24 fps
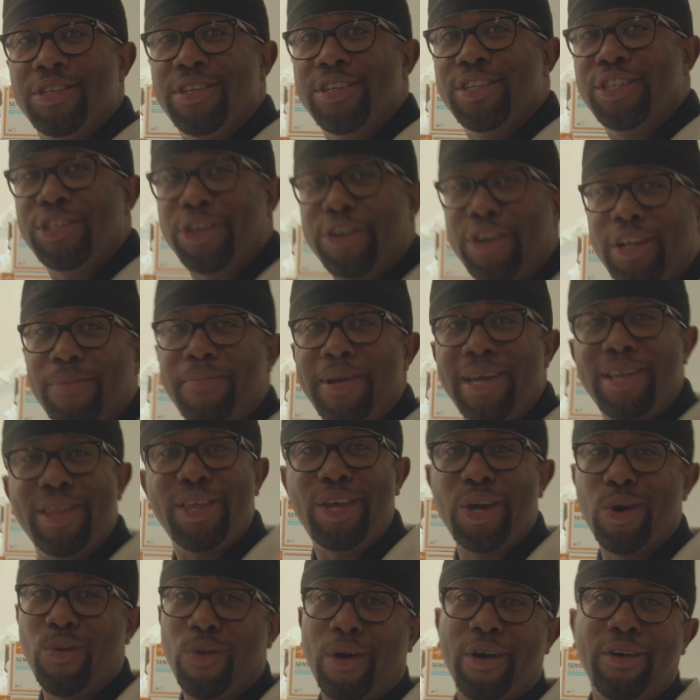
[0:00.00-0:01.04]
So you'll be in
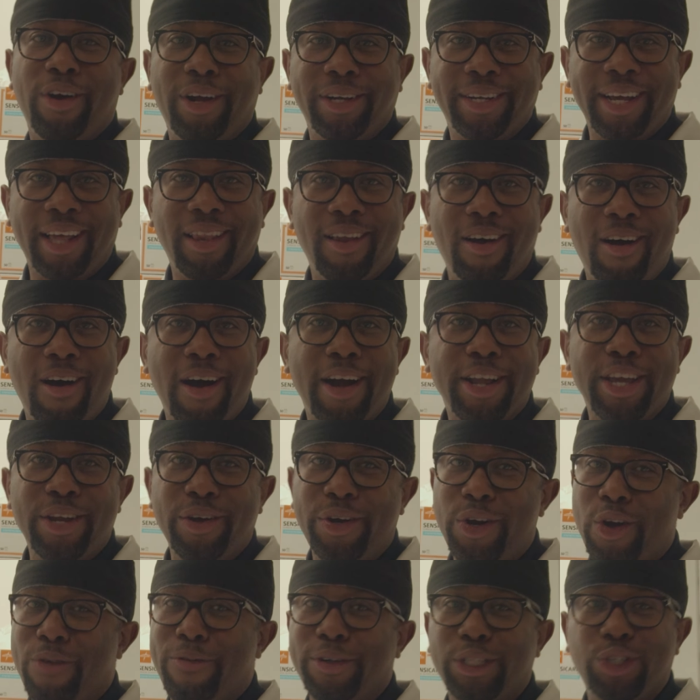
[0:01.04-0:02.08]
the OR all day long and you
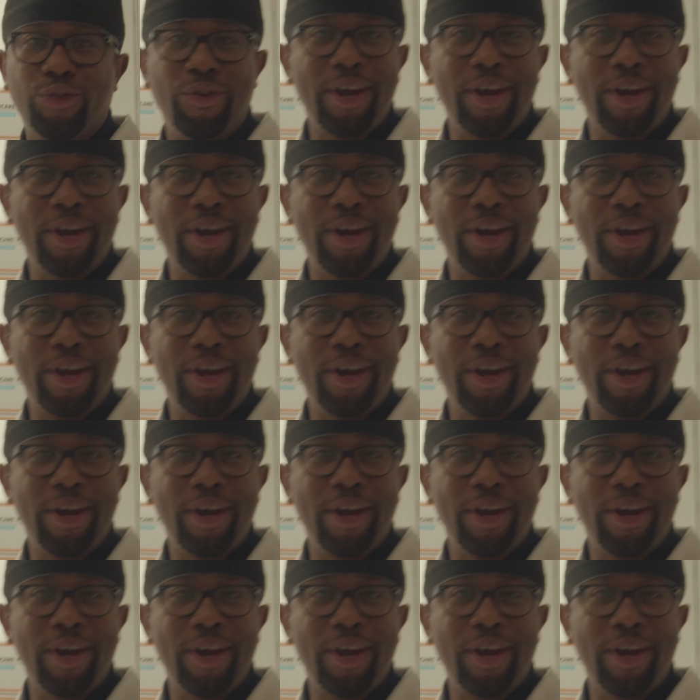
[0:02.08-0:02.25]
don't know if it's